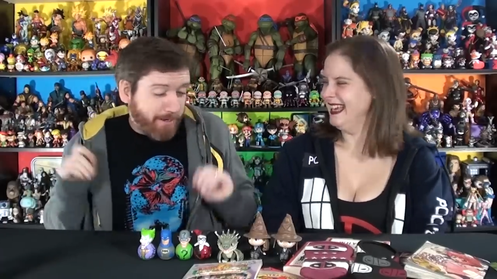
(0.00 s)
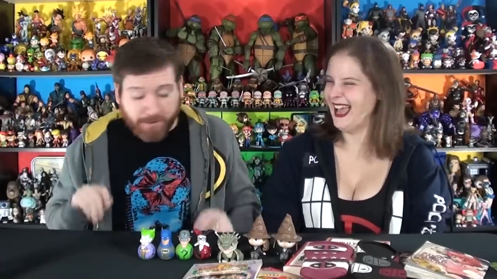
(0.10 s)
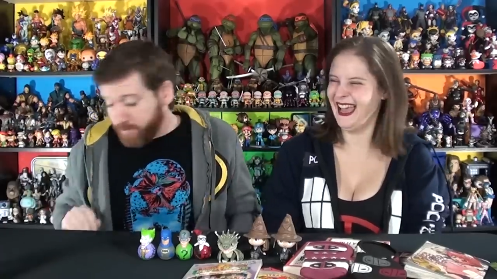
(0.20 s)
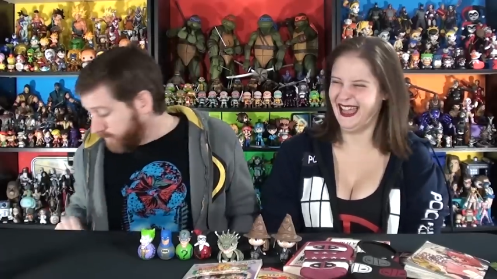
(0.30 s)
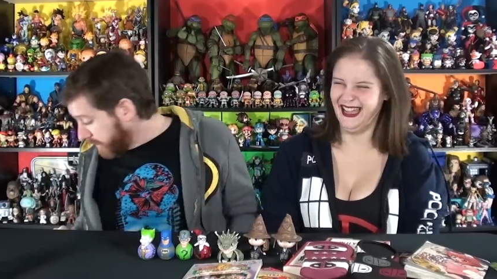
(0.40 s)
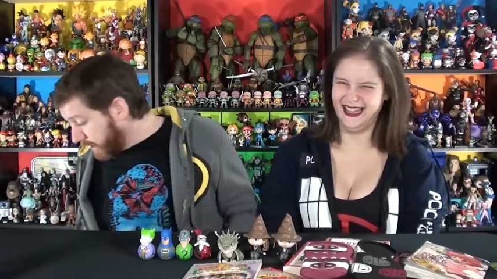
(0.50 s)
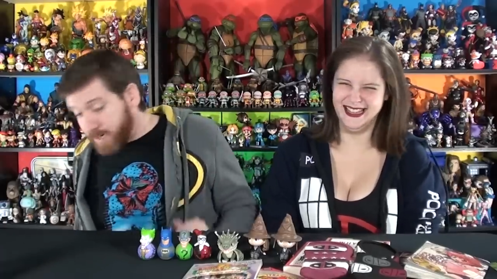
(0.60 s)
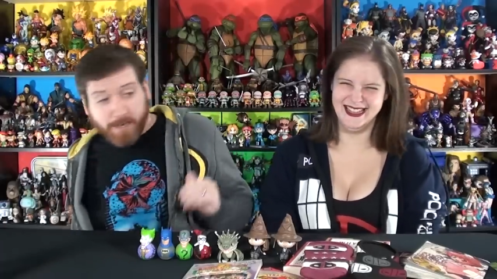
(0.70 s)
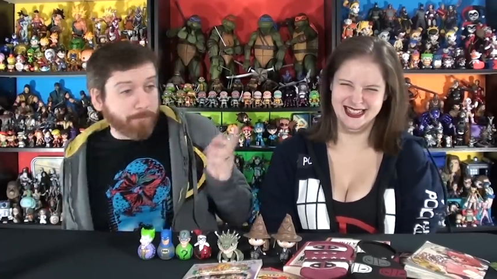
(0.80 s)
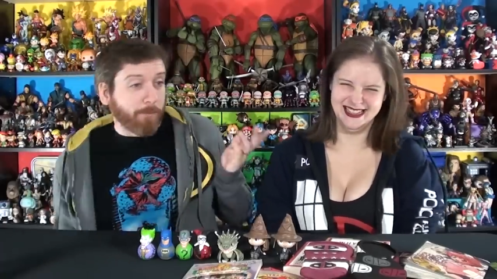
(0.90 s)
Speaker 1: go. I got
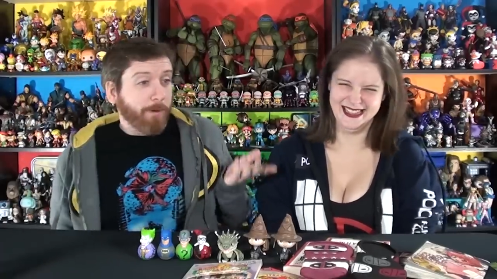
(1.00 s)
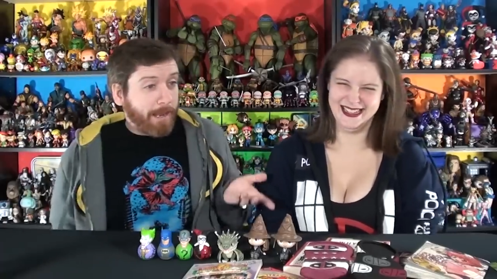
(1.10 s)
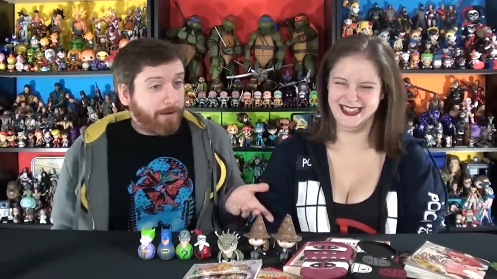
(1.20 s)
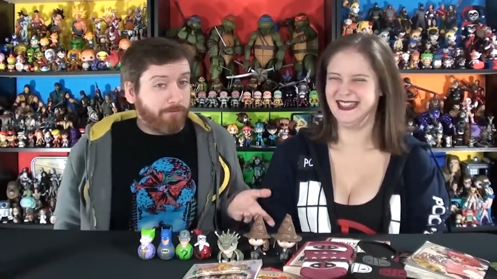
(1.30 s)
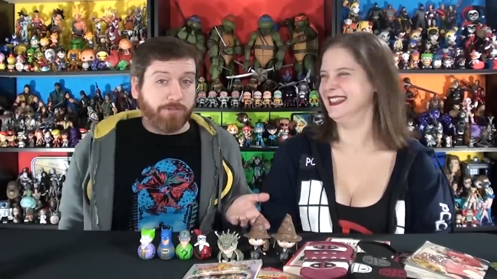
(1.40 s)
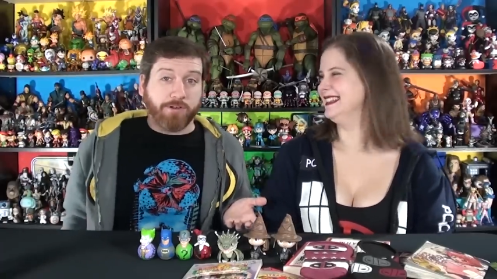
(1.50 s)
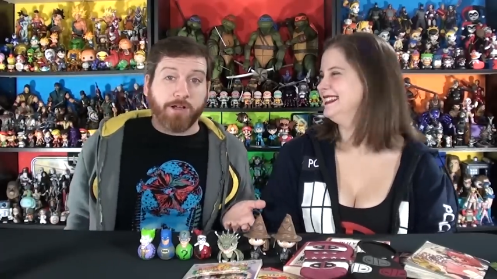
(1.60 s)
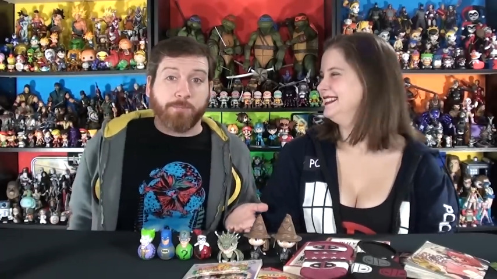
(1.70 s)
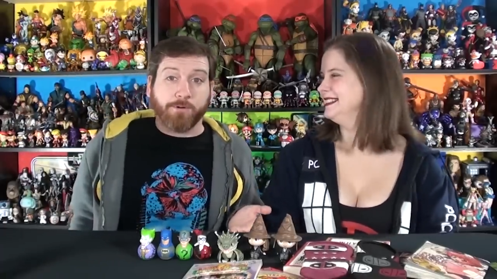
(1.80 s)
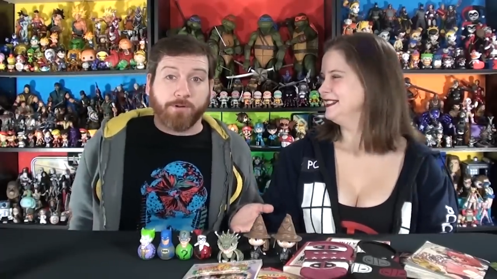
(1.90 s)
a couple black ones and a
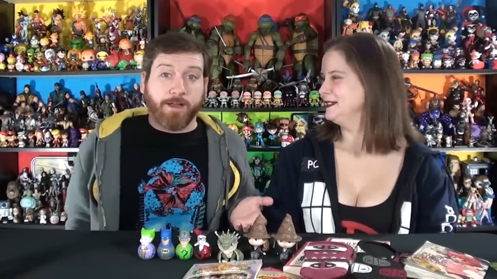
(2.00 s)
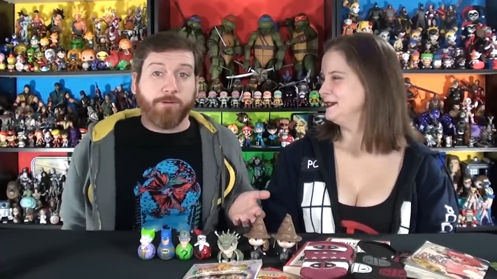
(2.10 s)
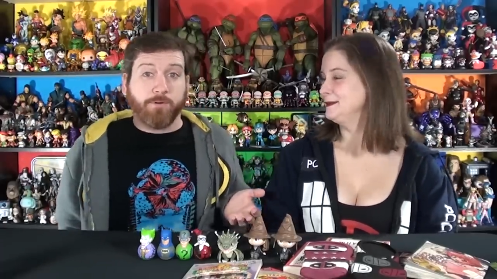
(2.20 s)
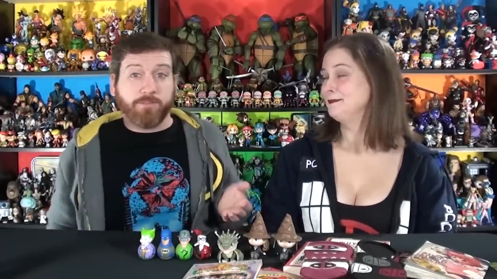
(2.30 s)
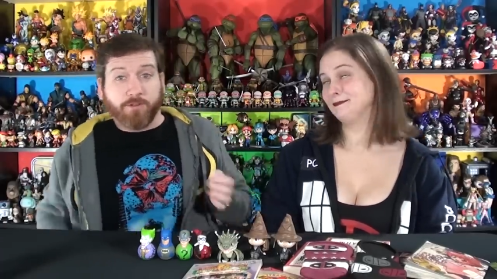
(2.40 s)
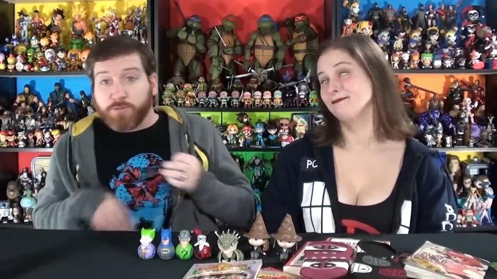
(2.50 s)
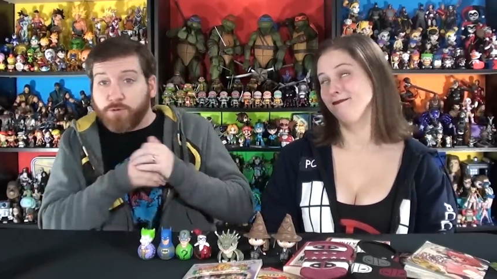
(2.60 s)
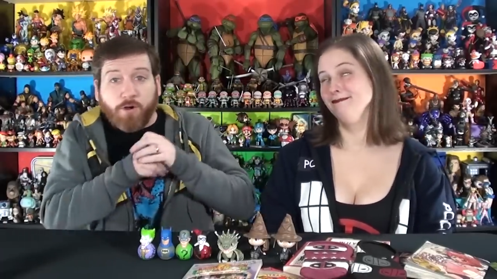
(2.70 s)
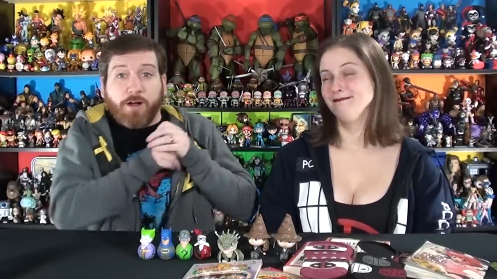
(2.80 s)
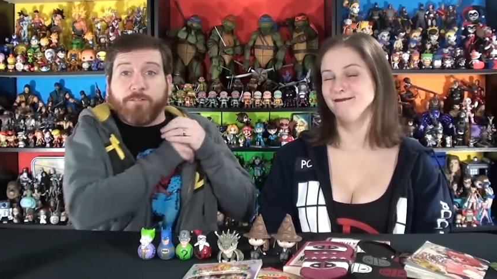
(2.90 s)
couple gray ones, so
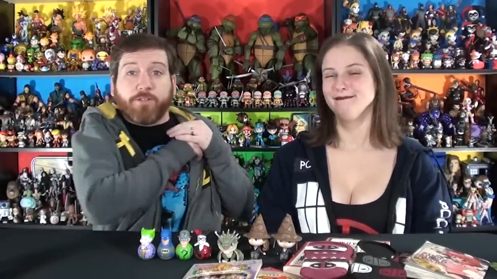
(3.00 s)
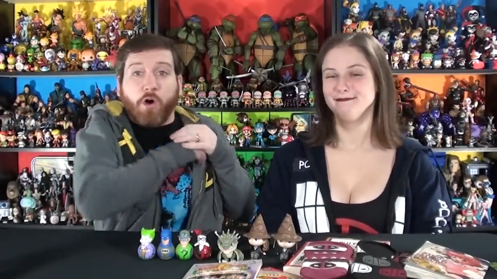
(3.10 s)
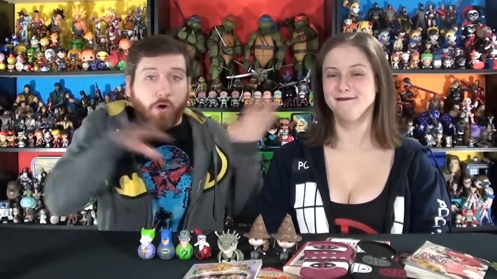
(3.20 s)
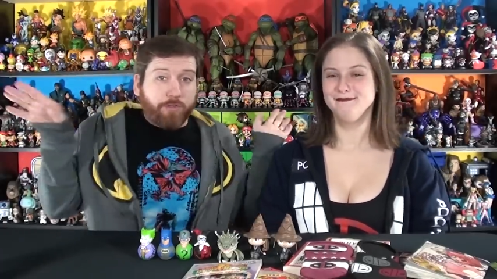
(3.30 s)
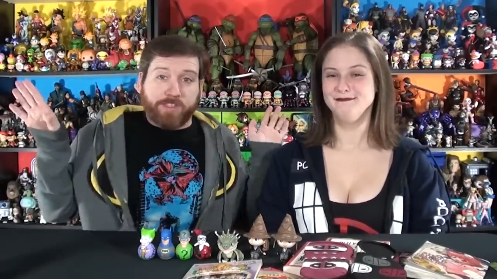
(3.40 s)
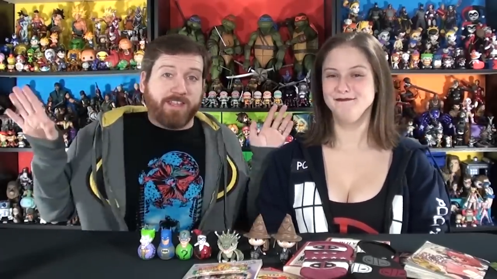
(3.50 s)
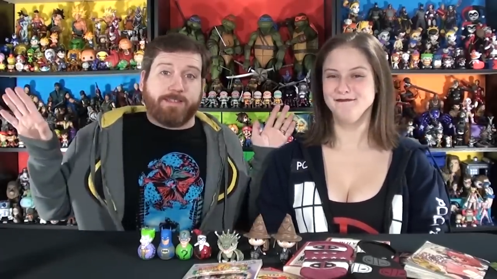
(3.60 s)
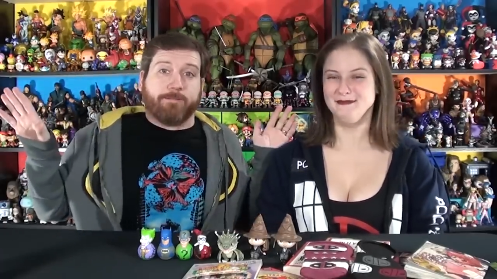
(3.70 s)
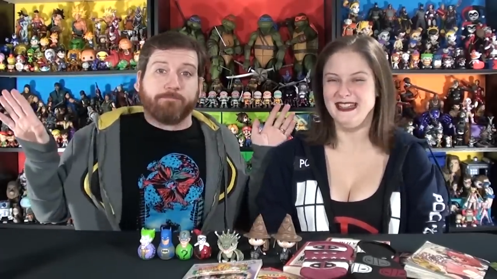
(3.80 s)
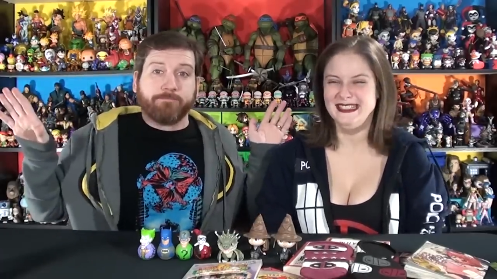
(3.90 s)
throw off the whole
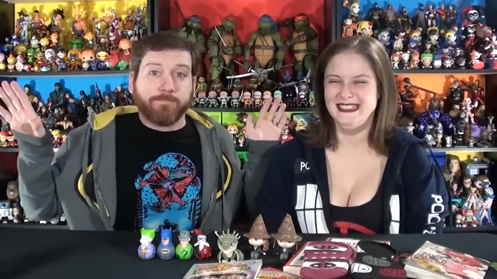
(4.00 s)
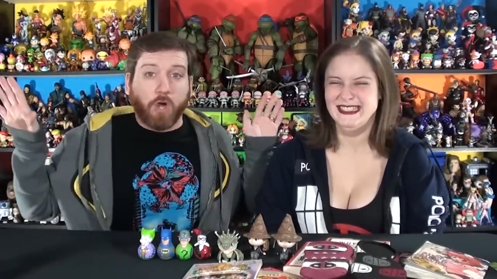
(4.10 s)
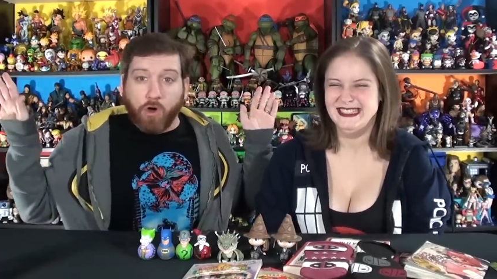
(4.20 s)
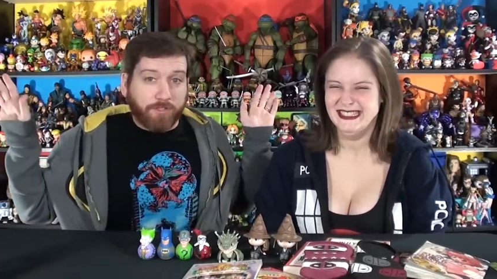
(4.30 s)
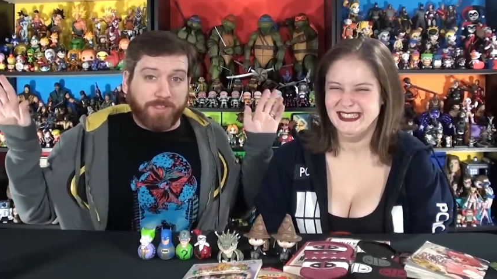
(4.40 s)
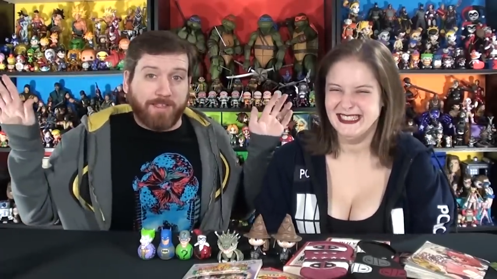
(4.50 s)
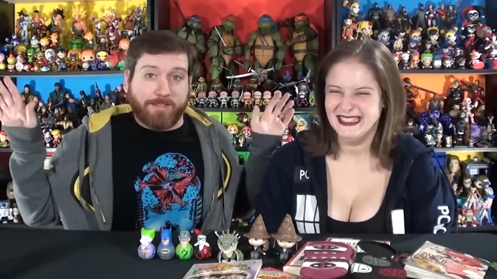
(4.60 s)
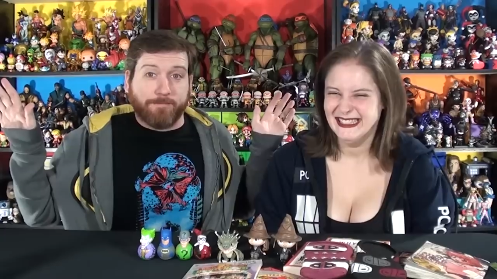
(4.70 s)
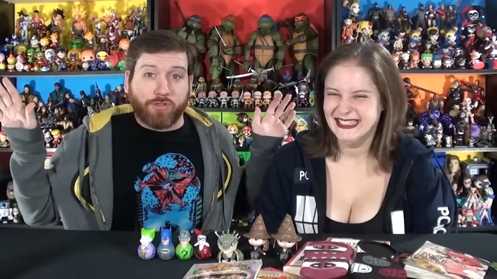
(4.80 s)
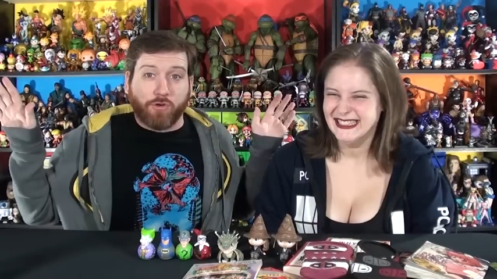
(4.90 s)
system. The whole
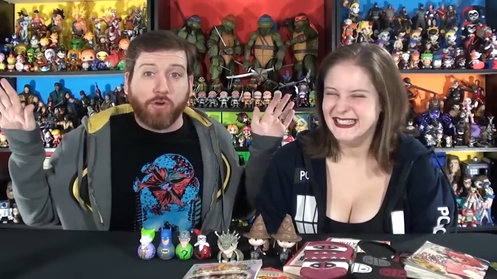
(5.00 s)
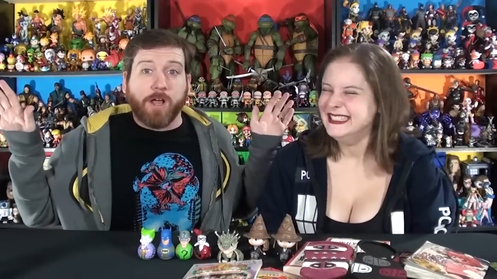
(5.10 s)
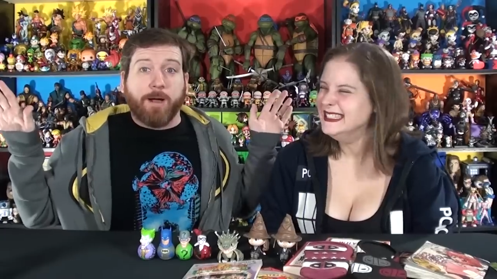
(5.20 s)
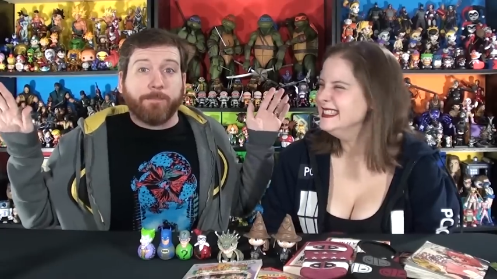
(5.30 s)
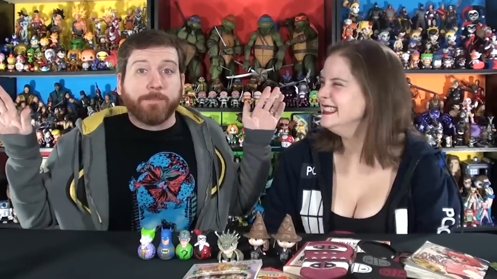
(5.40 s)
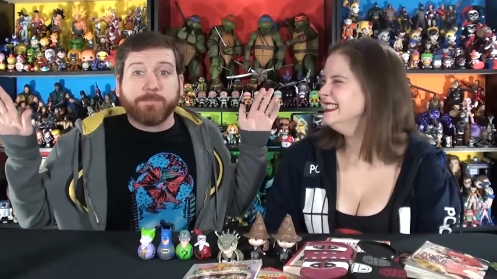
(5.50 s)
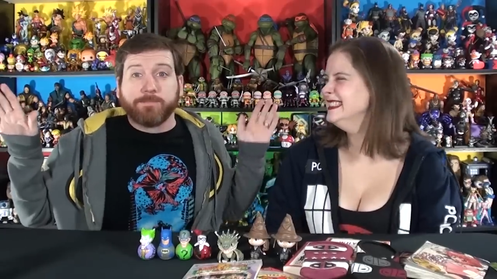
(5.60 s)
system screwed up.